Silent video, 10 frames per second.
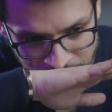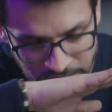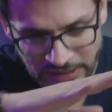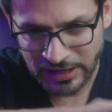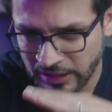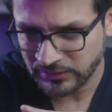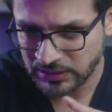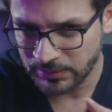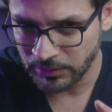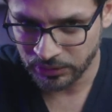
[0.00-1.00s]
it hasn't
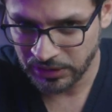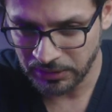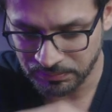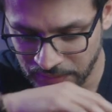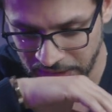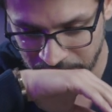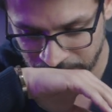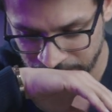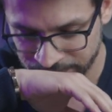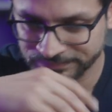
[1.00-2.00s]
come out yet, but
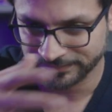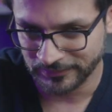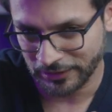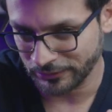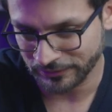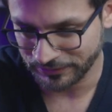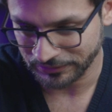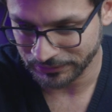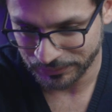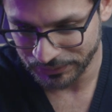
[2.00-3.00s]
I know the
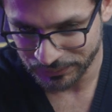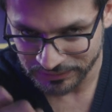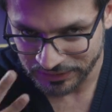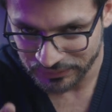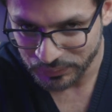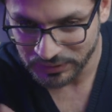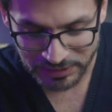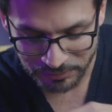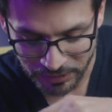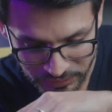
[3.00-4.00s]
fragrance very well, it will
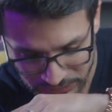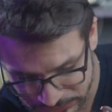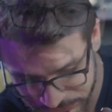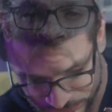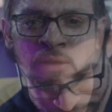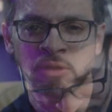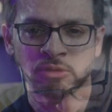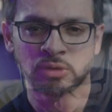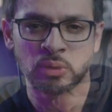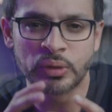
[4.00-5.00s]
come out.
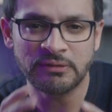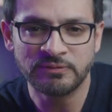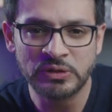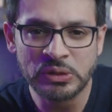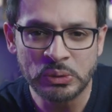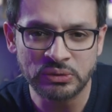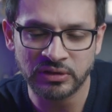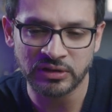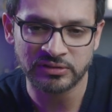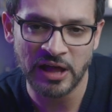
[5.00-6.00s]
So we've used
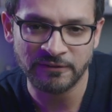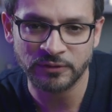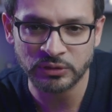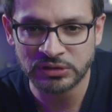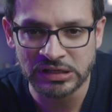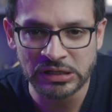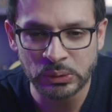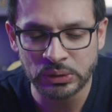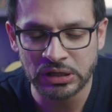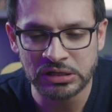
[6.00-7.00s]
a saffron tea
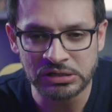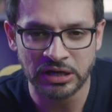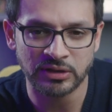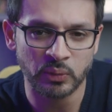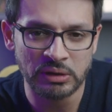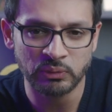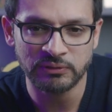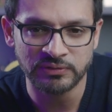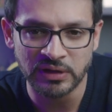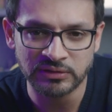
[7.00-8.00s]
note in here, and the way
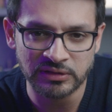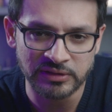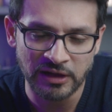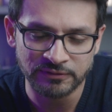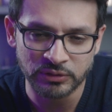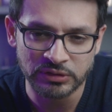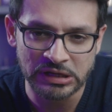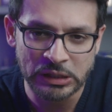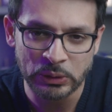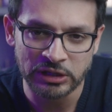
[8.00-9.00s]
we've done the saffron
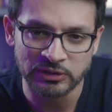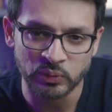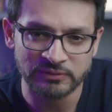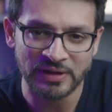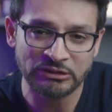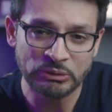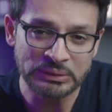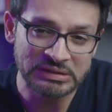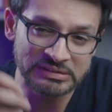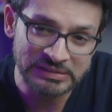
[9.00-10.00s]
tea note is we've
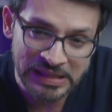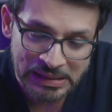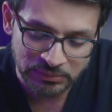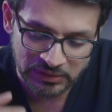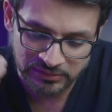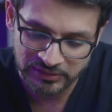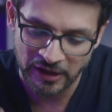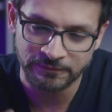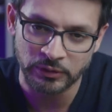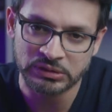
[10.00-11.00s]
actually seeped
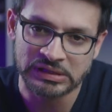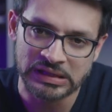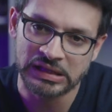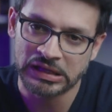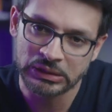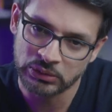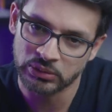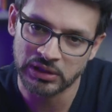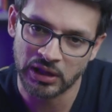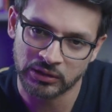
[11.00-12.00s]
saffron tea into
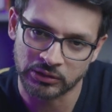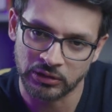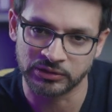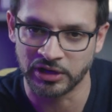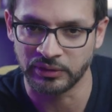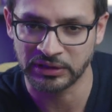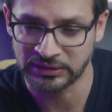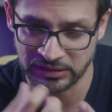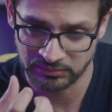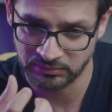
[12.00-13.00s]
the alcohol directly,